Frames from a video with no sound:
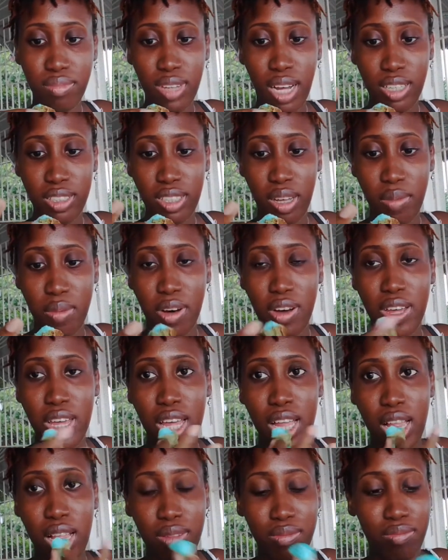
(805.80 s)
And top of
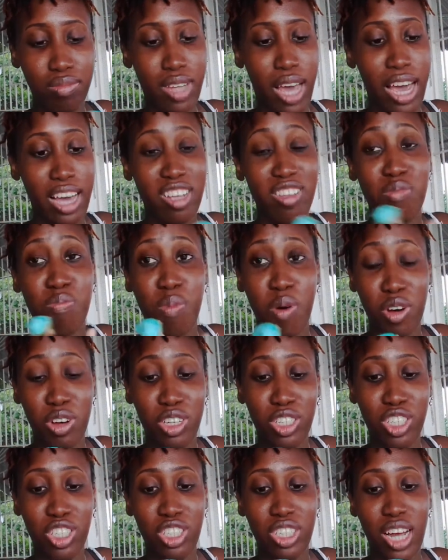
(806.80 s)
it, like
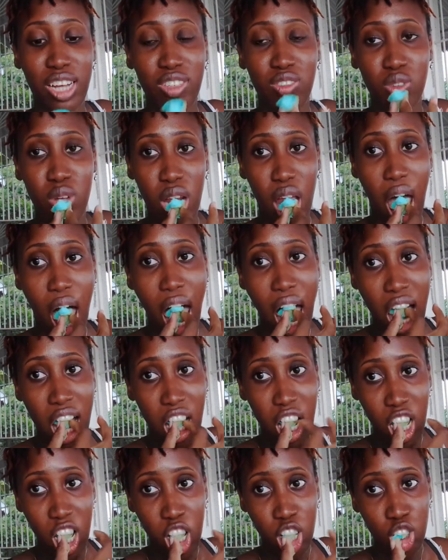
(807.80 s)
sponge. That's really
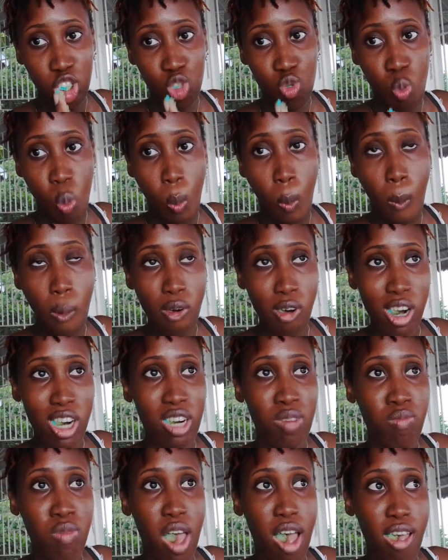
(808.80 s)
what
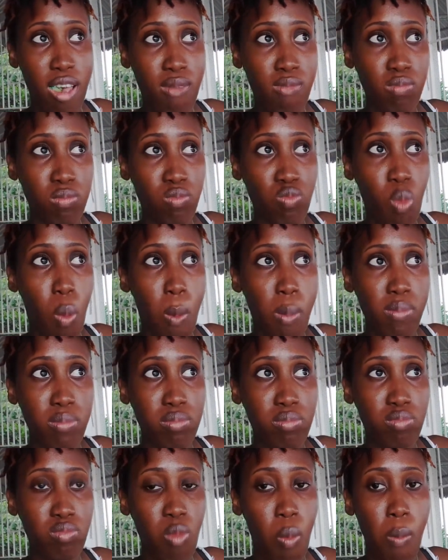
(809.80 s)
I'm getting.
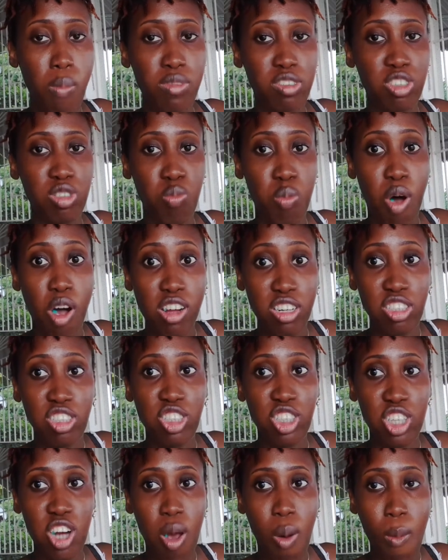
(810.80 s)

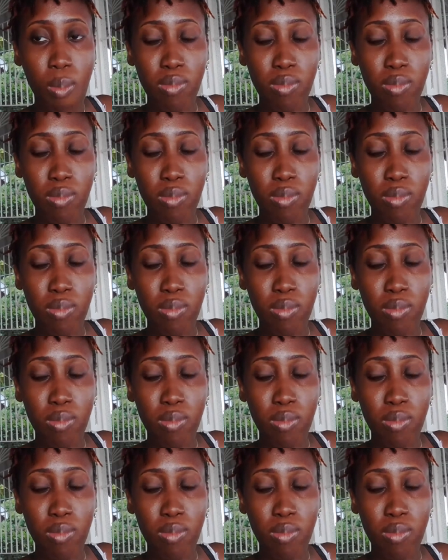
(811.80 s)
Sponge.